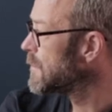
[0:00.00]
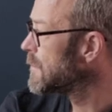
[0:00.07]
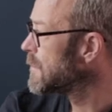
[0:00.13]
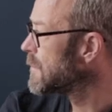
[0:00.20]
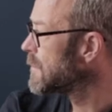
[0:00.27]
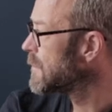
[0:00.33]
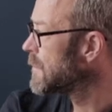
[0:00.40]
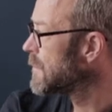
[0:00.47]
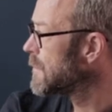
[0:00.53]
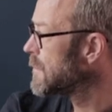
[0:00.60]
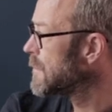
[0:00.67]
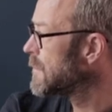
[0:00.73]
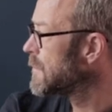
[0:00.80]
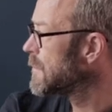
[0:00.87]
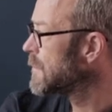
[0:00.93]

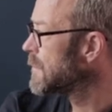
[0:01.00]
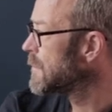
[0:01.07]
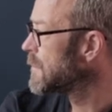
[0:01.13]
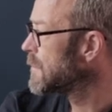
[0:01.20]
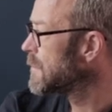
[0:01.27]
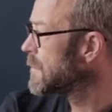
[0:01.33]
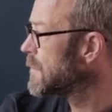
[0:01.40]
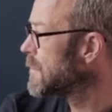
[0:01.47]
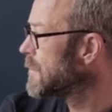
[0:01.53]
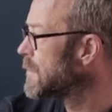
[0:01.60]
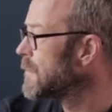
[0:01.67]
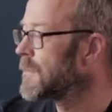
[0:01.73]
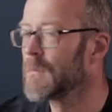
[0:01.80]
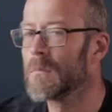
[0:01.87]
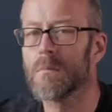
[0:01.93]

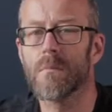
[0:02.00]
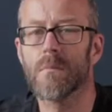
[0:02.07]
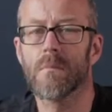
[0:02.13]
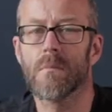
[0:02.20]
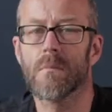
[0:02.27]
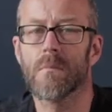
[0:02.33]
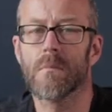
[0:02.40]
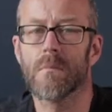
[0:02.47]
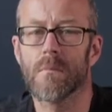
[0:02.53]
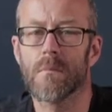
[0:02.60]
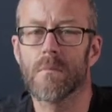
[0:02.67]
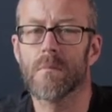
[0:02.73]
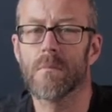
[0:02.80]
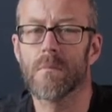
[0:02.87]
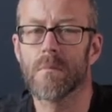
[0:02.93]

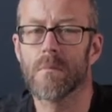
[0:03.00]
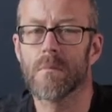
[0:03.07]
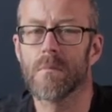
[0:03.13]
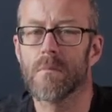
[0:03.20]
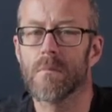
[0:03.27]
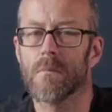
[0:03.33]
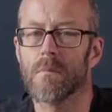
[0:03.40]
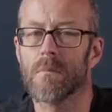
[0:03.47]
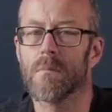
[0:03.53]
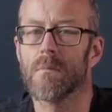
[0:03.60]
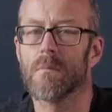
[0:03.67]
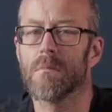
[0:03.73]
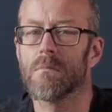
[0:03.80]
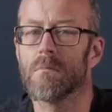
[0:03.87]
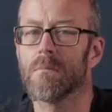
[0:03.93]

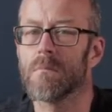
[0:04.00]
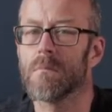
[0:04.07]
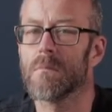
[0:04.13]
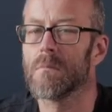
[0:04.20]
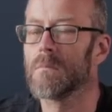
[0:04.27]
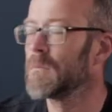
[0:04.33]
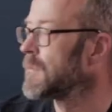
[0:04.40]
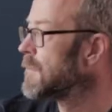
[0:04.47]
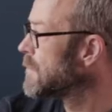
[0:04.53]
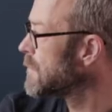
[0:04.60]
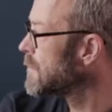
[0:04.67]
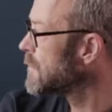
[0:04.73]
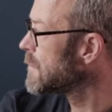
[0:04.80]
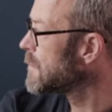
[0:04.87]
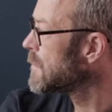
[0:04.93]

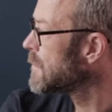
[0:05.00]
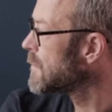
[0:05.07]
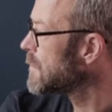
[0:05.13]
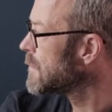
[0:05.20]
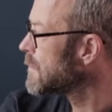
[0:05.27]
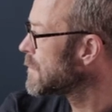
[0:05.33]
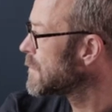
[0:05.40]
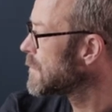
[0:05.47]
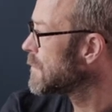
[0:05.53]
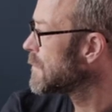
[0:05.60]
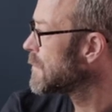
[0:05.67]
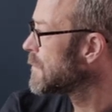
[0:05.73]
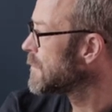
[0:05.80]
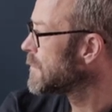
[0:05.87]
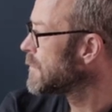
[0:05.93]

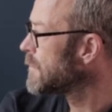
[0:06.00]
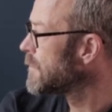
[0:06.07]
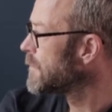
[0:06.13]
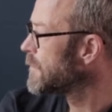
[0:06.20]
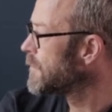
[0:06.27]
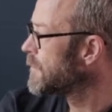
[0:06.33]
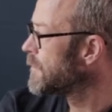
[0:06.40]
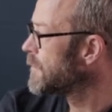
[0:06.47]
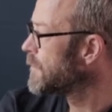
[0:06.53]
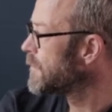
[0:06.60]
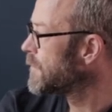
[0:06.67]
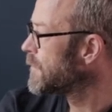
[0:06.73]
The person shown says nothing.